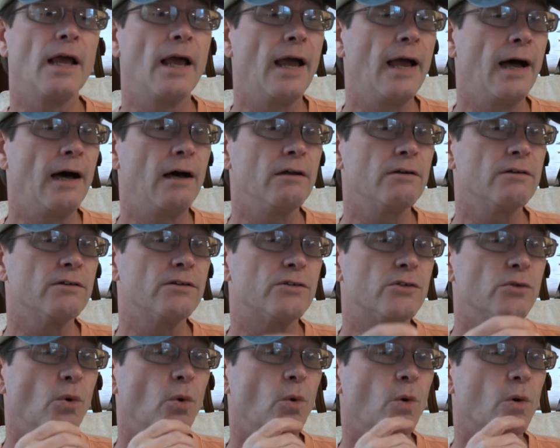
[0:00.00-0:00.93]

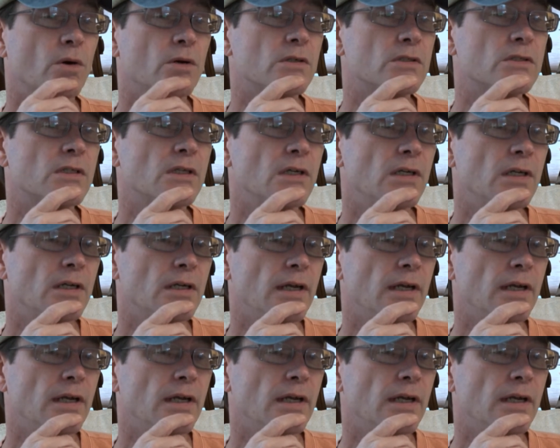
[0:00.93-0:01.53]
Outdoors.